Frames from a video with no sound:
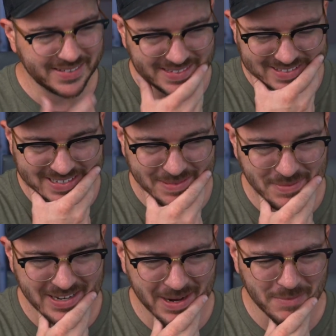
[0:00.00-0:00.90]
Does this
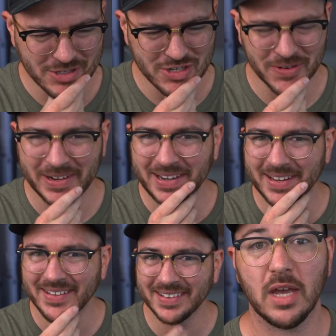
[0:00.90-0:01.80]
mean I'm maturing?
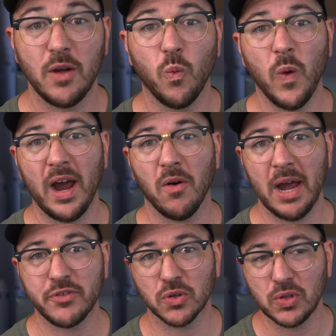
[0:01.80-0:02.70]
And wow,
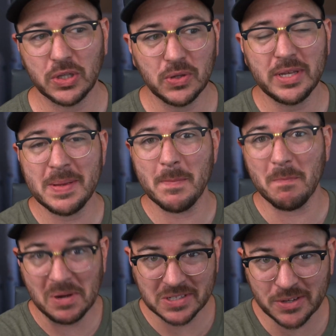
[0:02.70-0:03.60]
after literally
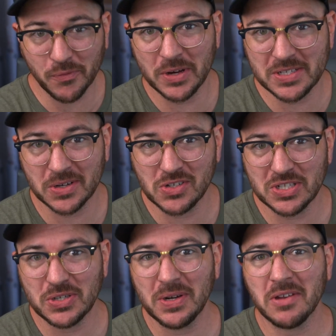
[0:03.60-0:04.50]
months of research,
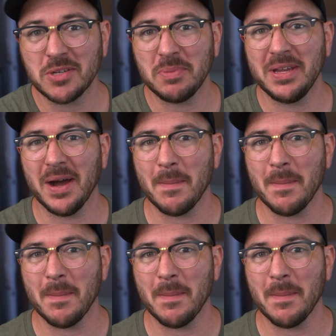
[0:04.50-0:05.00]
this turned out to be a